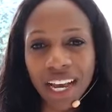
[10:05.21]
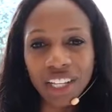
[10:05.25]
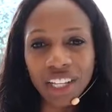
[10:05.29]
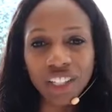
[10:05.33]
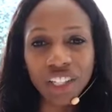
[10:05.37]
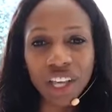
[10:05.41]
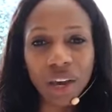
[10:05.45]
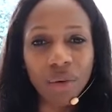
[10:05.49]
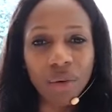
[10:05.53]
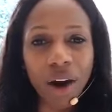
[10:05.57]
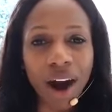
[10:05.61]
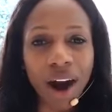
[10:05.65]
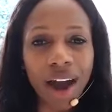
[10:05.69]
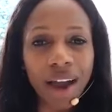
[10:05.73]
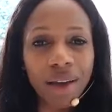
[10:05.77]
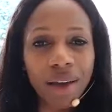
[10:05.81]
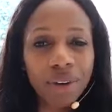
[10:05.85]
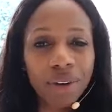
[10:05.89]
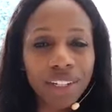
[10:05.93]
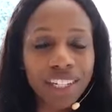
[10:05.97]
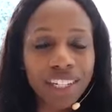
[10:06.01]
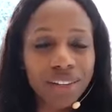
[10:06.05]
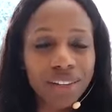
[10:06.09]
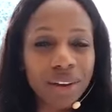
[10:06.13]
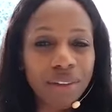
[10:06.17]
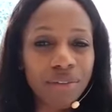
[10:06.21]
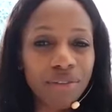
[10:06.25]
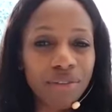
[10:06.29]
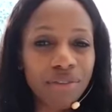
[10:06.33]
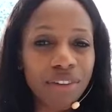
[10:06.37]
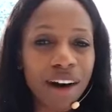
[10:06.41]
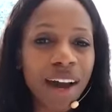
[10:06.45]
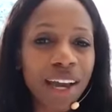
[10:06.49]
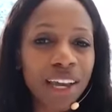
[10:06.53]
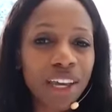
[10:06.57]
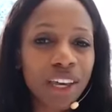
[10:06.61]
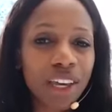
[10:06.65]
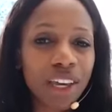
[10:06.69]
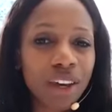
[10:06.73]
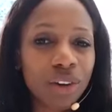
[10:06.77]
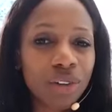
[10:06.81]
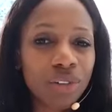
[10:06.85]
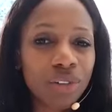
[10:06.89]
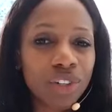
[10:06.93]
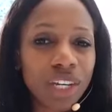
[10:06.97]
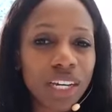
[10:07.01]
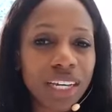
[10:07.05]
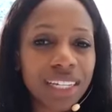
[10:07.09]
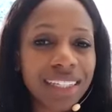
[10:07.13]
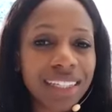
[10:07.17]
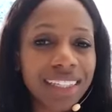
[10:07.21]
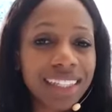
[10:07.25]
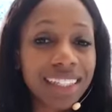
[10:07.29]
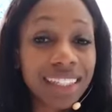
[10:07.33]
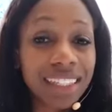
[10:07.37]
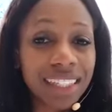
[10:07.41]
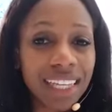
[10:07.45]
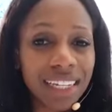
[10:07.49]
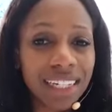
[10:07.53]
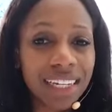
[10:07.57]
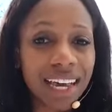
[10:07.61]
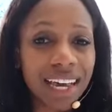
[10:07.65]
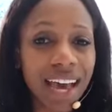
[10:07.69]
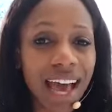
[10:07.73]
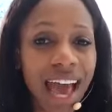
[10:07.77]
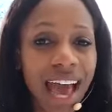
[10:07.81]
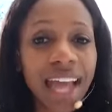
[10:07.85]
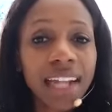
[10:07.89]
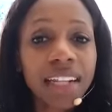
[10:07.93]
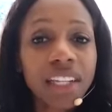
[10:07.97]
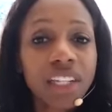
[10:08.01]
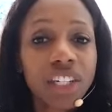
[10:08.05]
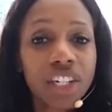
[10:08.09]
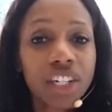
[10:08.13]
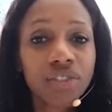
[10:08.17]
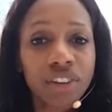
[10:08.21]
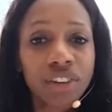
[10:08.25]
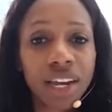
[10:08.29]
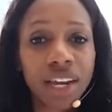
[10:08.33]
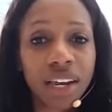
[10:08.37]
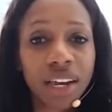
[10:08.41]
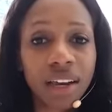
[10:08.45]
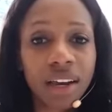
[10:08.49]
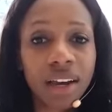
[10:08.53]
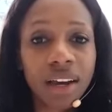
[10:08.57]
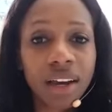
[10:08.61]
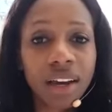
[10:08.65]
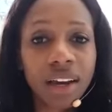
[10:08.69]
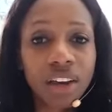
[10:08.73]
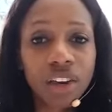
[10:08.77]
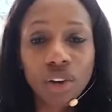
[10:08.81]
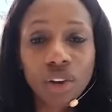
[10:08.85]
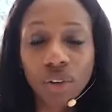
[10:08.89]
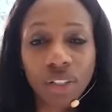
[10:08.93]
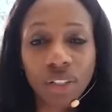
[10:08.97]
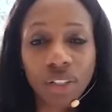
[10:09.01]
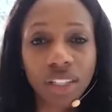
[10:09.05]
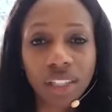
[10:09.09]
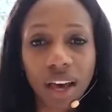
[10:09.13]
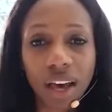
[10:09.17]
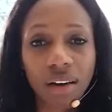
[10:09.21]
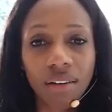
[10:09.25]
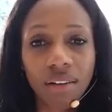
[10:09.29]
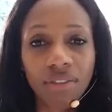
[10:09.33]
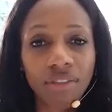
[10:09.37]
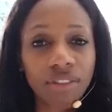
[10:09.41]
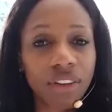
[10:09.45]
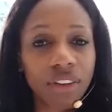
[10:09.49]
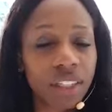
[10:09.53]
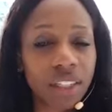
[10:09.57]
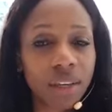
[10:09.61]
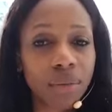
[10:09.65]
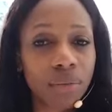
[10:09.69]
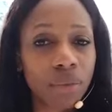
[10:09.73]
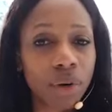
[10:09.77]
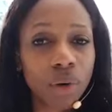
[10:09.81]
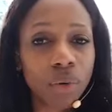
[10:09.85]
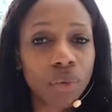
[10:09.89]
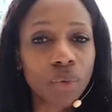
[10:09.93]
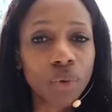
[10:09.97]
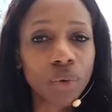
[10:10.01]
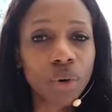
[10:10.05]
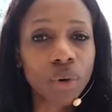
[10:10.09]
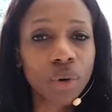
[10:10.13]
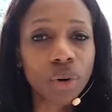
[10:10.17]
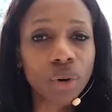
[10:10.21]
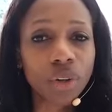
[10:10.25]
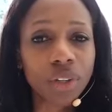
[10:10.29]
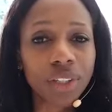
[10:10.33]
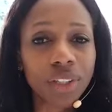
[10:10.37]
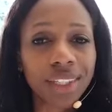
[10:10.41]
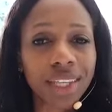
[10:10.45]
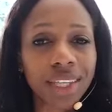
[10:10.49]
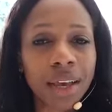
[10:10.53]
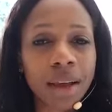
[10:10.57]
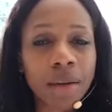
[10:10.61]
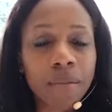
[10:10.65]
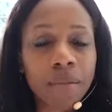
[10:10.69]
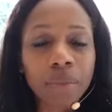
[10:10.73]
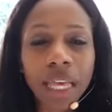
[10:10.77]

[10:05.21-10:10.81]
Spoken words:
So I want to invite you to consider consider entering yourself for some awards.